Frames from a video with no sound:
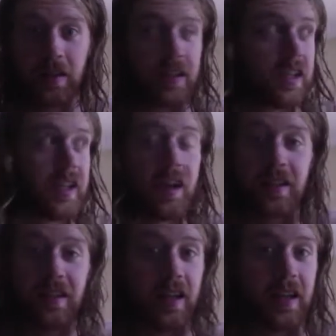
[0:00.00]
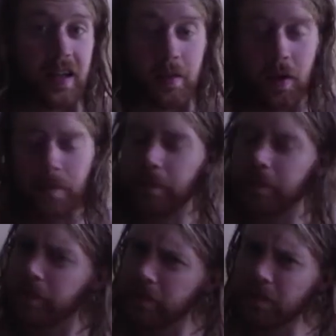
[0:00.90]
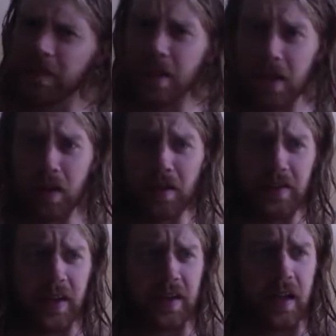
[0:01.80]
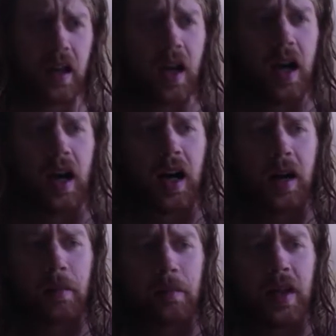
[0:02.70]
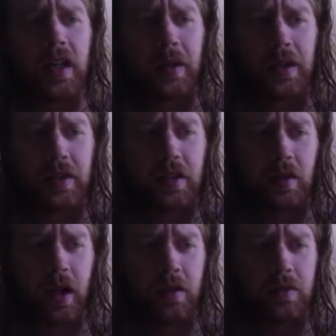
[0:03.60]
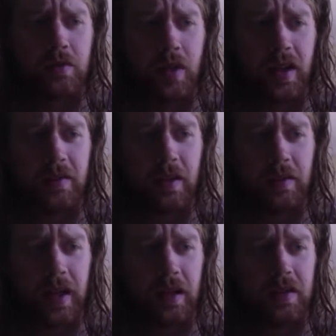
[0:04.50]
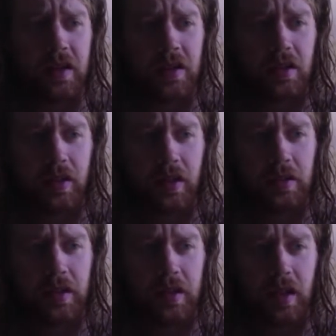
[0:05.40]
Need not say it anymore. I'll leave that there. Anyway, so I was right in front of Al Cisneros,